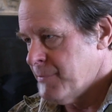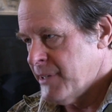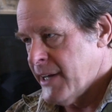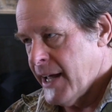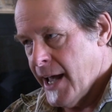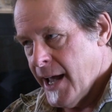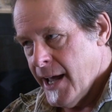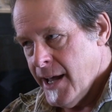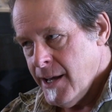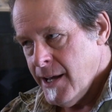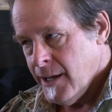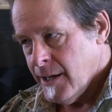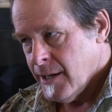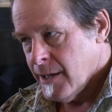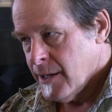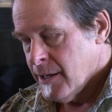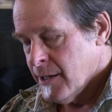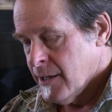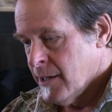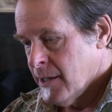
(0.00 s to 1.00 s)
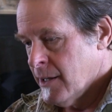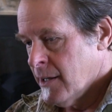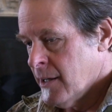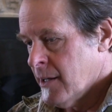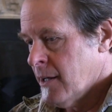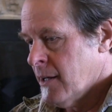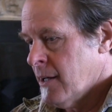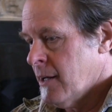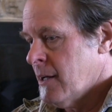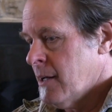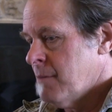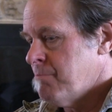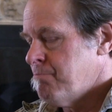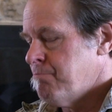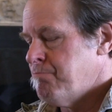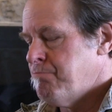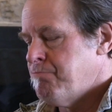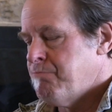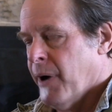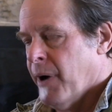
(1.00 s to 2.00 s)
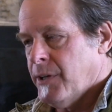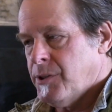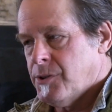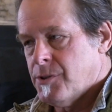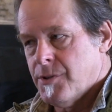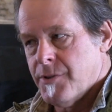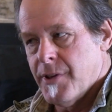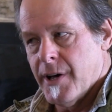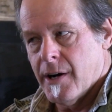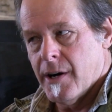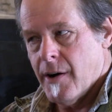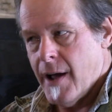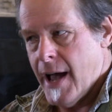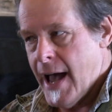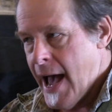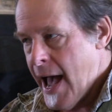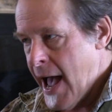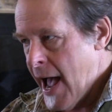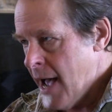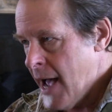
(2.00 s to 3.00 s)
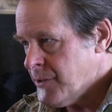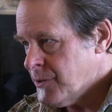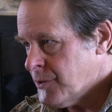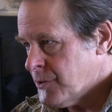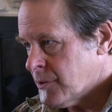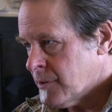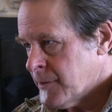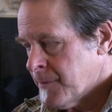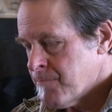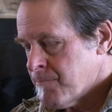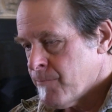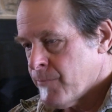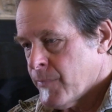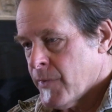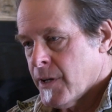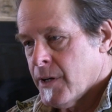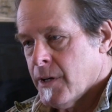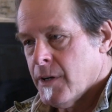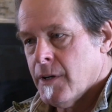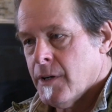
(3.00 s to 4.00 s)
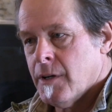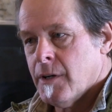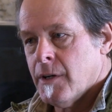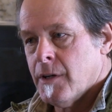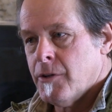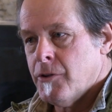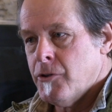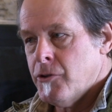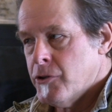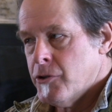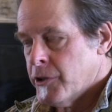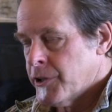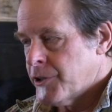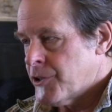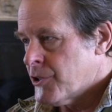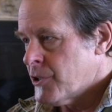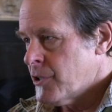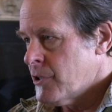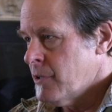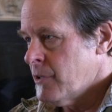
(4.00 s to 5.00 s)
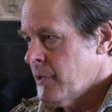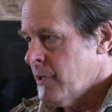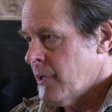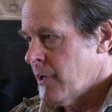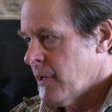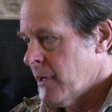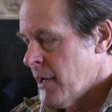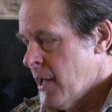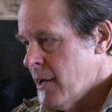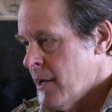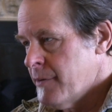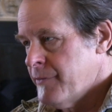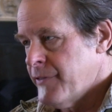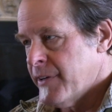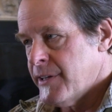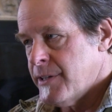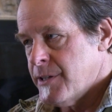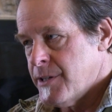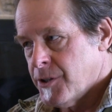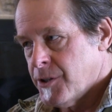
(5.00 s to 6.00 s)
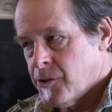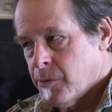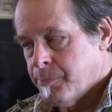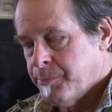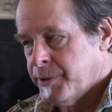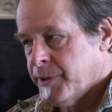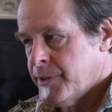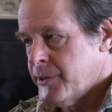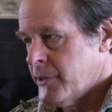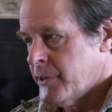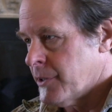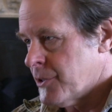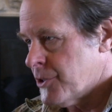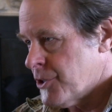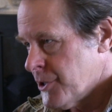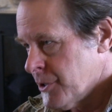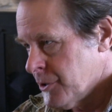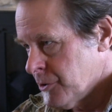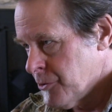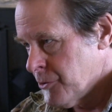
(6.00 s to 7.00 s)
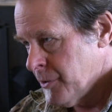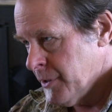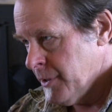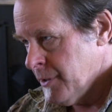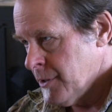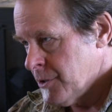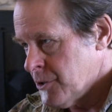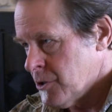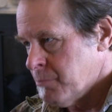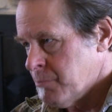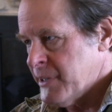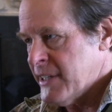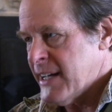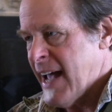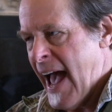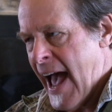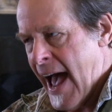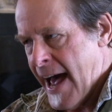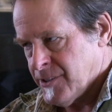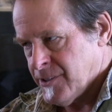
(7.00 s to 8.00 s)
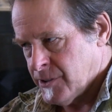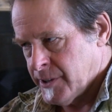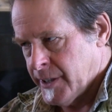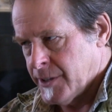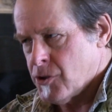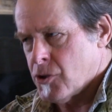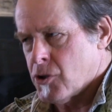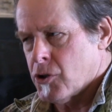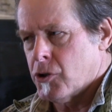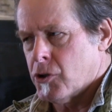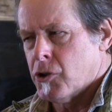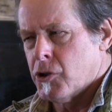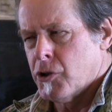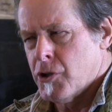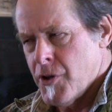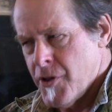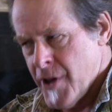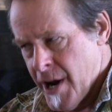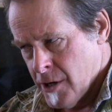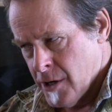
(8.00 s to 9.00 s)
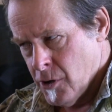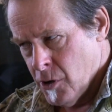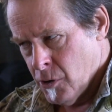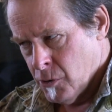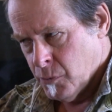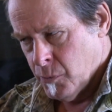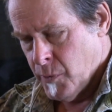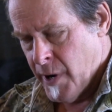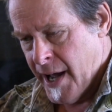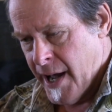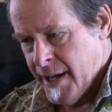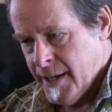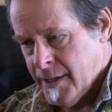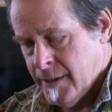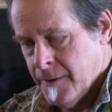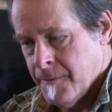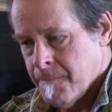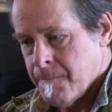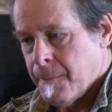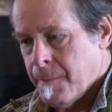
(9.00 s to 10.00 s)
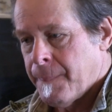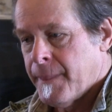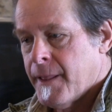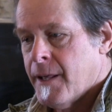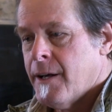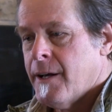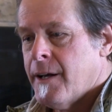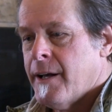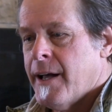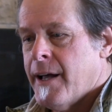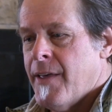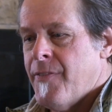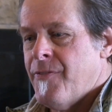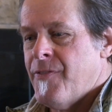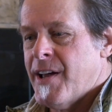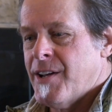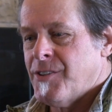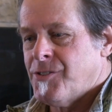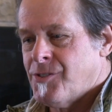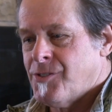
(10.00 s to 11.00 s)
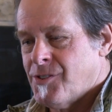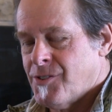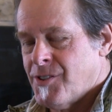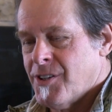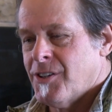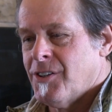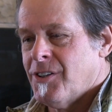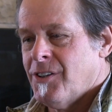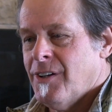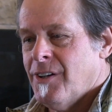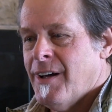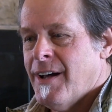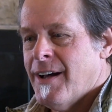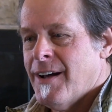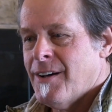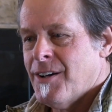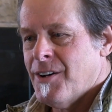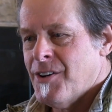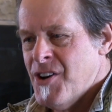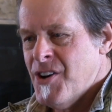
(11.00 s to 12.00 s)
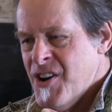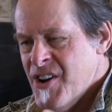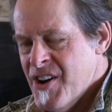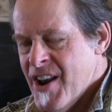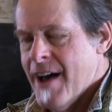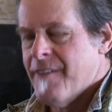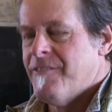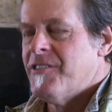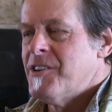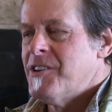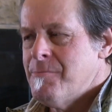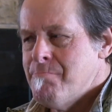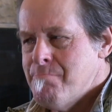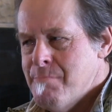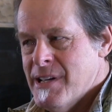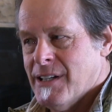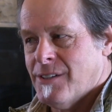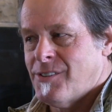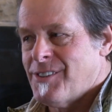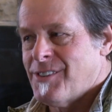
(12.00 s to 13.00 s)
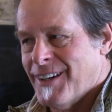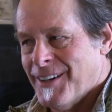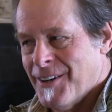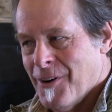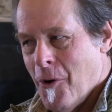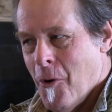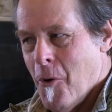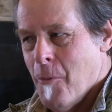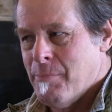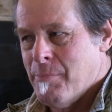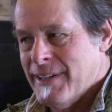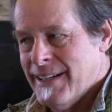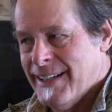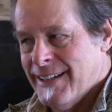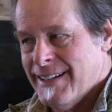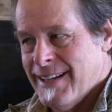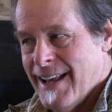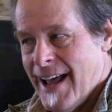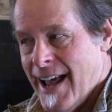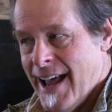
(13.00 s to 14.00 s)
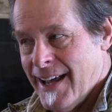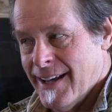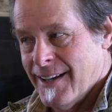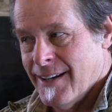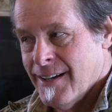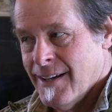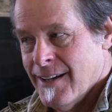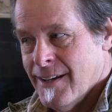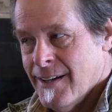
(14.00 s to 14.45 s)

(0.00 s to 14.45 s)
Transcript: day, bust their ass nurture, love, and discipline their children to be assets to earn their own way, and they still never miss an opening day.